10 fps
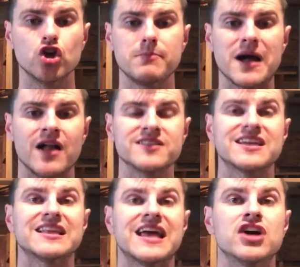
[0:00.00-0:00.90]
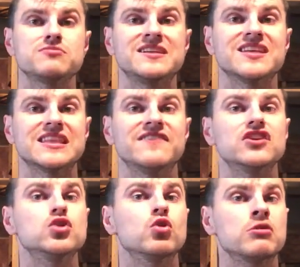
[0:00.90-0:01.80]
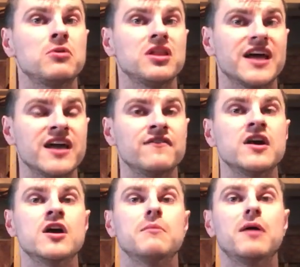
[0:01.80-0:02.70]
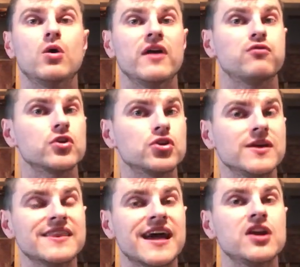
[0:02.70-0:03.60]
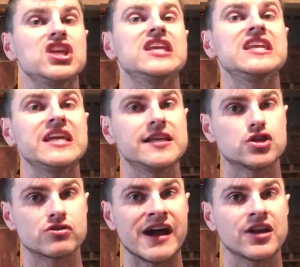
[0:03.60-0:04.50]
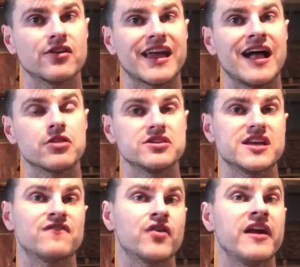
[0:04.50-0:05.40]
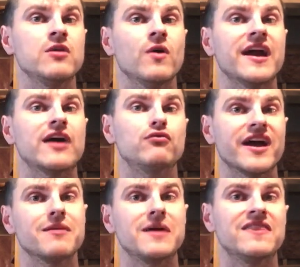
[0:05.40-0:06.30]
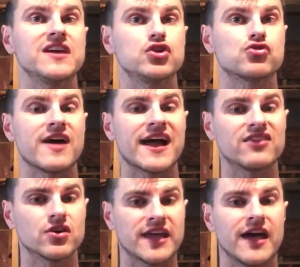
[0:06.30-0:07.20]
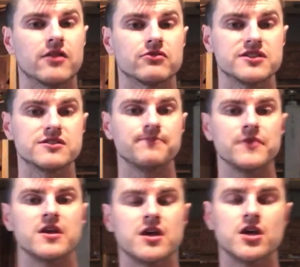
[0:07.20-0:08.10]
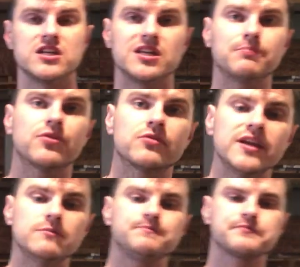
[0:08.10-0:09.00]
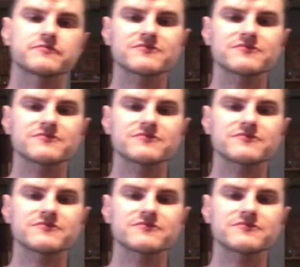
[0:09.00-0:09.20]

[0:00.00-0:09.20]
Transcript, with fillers: good balance and allows me to live a normal life. But if we're doing that, you need to track your calories. And for anyone, I recommend they track their calories. Tip three,